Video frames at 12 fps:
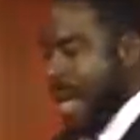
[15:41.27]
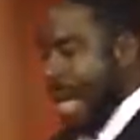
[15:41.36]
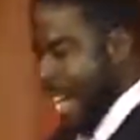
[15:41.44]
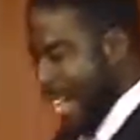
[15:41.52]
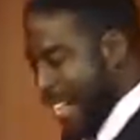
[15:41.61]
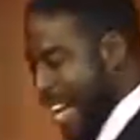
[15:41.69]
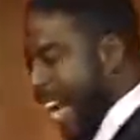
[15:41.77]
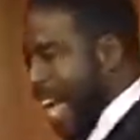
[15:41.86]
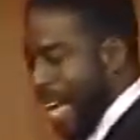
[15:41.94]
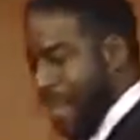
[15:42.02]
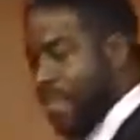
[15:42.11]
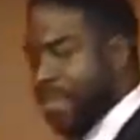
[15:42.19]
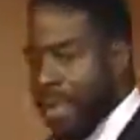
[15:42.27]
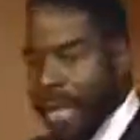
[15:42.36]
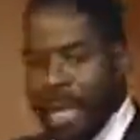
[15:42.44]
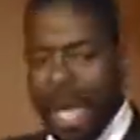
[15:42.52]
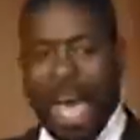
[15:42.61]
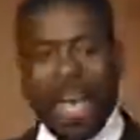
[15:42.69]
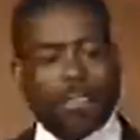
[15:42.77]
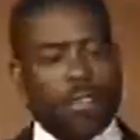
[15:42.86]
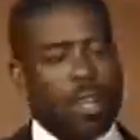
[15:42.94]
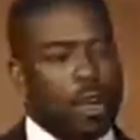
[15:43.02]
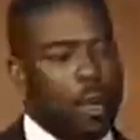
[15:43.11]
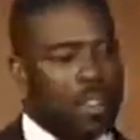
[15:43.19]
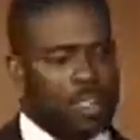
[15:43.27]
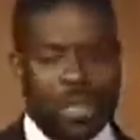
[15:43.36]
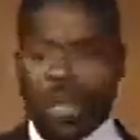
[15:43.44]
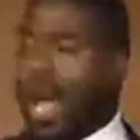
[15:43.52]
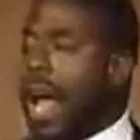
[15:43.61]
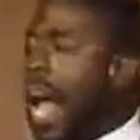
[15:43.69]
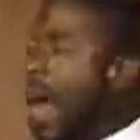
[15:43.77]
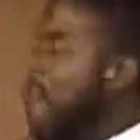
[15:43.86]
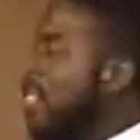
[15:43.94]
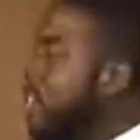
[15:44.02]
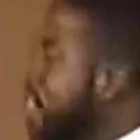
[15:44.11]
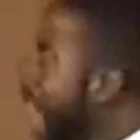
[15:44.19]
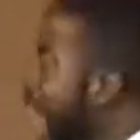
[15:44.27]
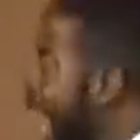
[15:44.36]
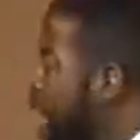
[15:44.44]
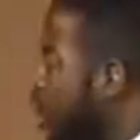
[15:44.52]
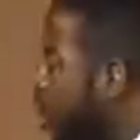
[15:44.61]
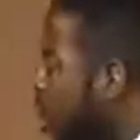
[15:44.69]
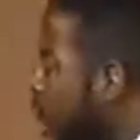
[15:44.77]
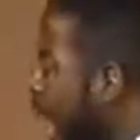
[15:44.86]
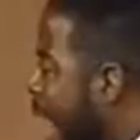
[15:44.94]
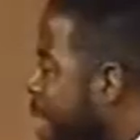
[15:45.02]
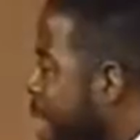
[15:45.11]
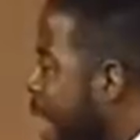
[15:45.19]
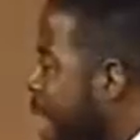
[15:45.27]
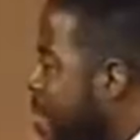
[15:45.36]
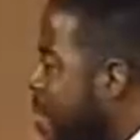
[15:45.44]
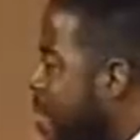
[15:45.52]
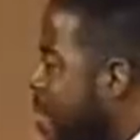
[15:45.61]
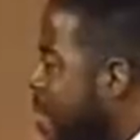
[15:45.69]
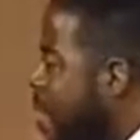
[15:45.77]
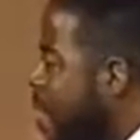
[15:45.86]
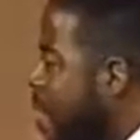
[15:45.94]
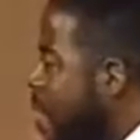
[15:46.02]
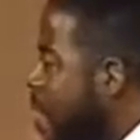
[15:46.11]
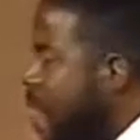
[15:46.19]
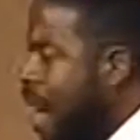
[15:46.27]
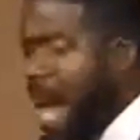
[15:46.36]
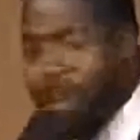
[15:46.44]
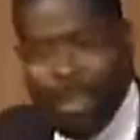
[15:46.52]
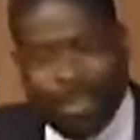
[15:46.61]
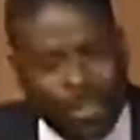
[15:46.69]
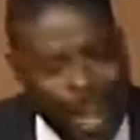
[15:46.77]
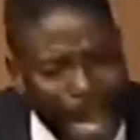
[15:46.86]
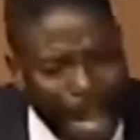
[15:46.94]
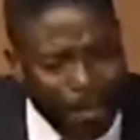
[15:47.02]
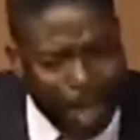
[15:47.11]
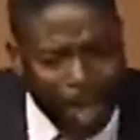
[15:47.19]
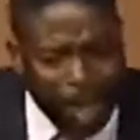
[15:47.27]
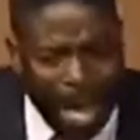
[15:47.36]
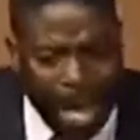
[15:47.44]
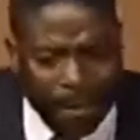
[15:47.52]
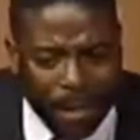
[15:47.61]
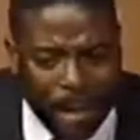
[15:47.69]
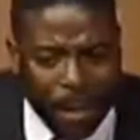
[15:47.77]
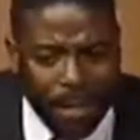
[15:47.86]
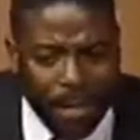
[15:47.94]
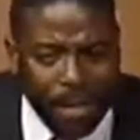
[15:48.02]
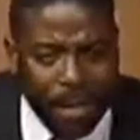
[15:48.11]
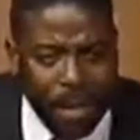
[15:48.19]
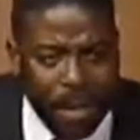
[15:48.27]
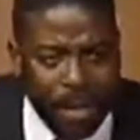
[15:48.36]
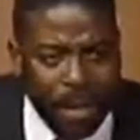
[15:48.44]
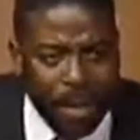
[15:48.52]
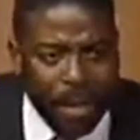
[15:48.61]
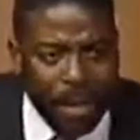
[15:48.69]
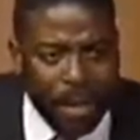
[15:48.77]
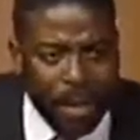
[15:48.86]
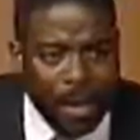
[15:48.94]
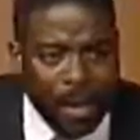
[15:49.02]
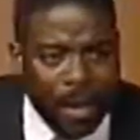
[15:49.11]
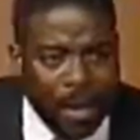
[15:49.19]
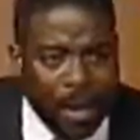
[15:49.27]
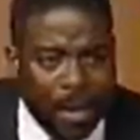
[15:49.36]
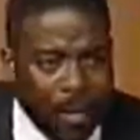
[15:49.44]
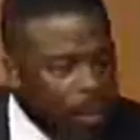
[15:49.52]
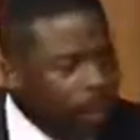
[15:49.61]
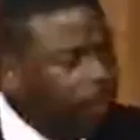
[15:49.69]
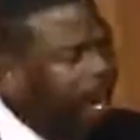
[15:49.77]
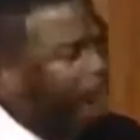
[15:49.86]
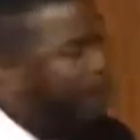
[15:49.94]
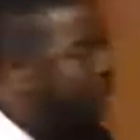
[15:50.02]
and he died. Ask your question, how much time do you have left? How much time do you have left? When you start